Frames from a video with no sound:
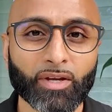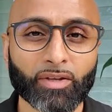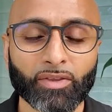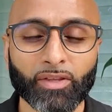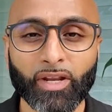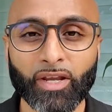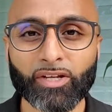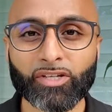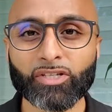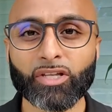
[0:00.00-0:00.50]
The
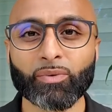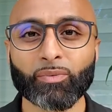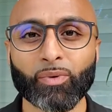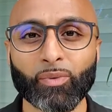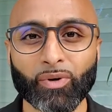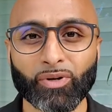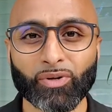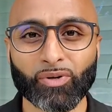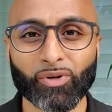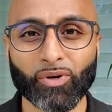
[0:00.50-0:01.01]
next thing we
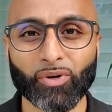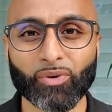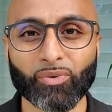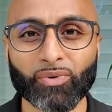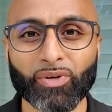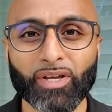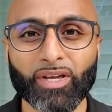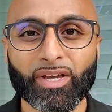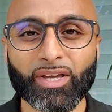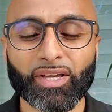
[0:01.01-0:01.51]
want to
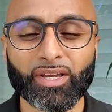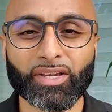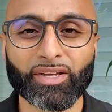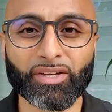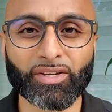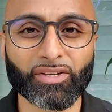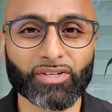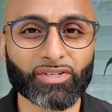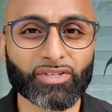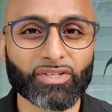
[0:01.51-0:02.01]
know
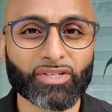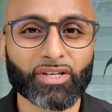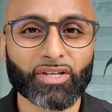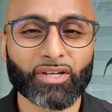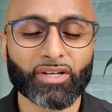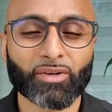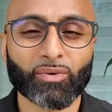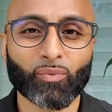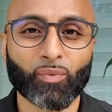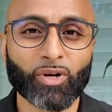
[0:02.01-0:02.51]
is,
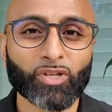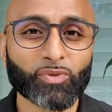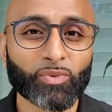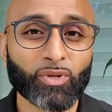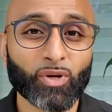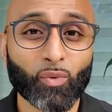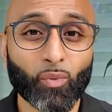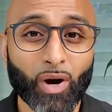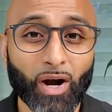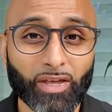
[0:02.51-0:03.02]
once we
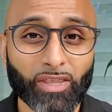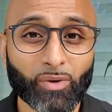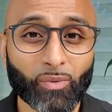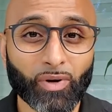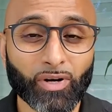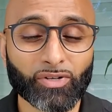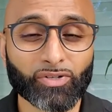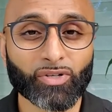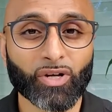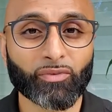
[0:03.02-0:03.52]
know why they
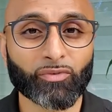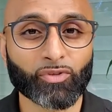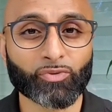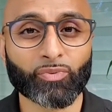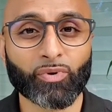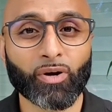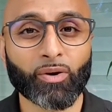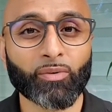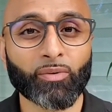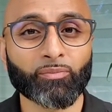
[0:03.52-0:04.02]
want to solve this
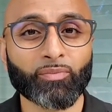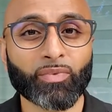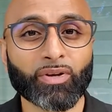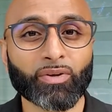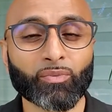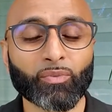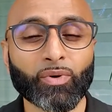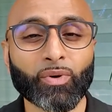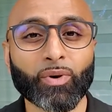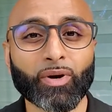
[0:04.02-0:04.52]
problem,
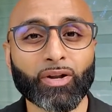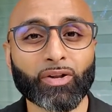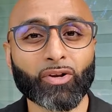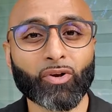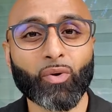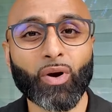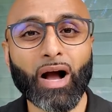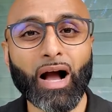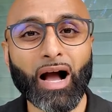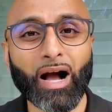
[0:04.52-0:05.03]
we want to
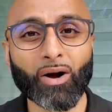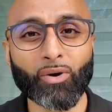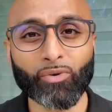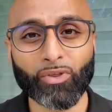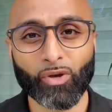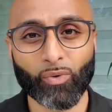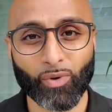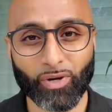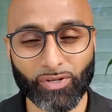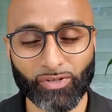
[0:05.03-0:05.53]
know how
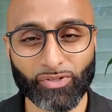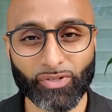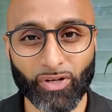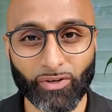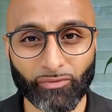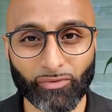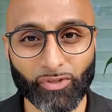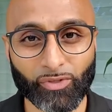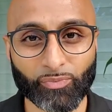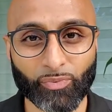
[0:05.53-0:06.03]
they want to
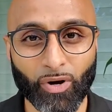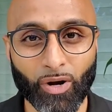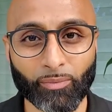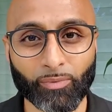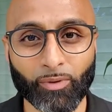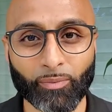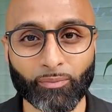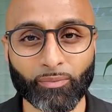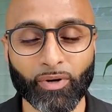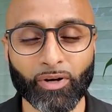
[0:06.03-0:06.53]
solve this problem.